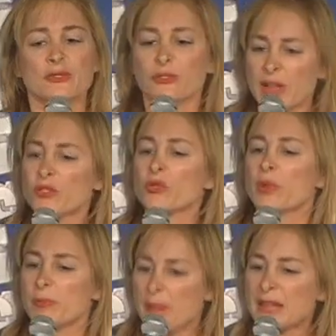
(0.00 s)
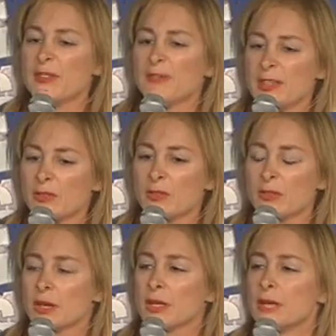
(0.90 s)
friends with
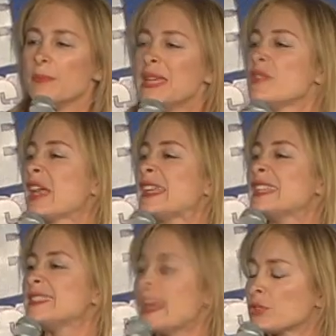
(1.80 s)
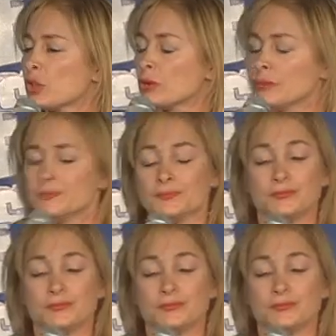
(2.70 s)
benefits means I get dental.